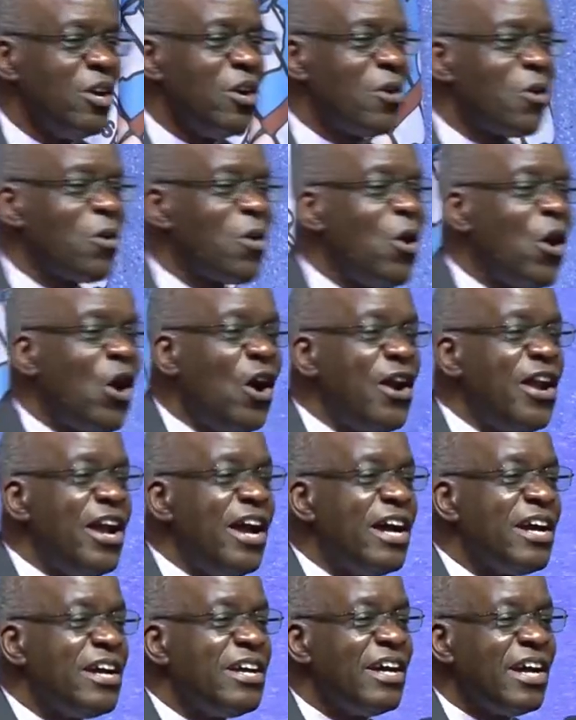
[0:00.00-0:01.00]
God,
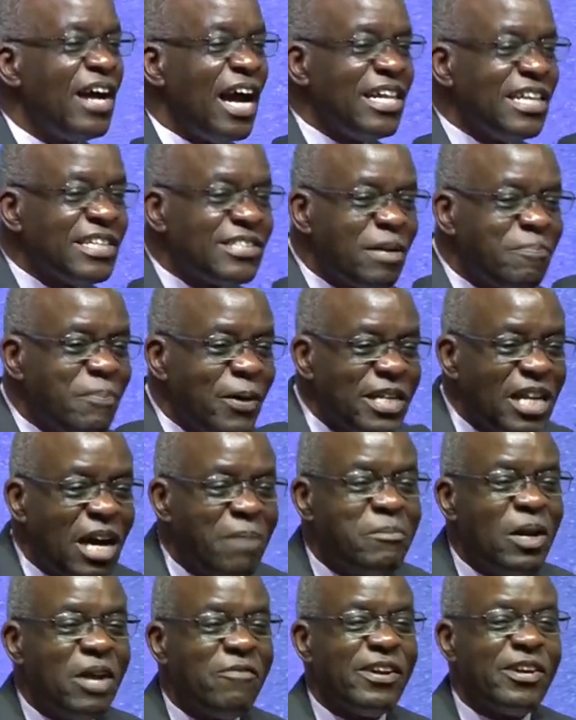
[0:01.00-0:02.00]
and this is the point I'm
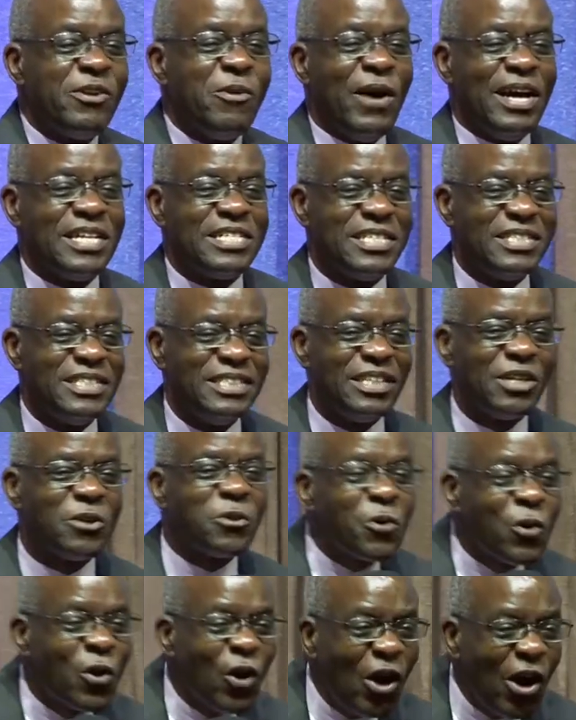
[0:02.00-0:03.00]
leaving you at,
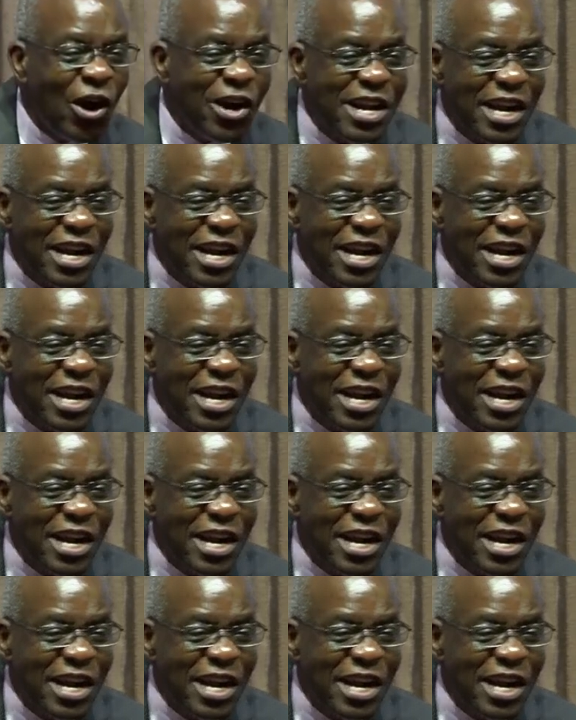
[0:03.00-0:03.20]
God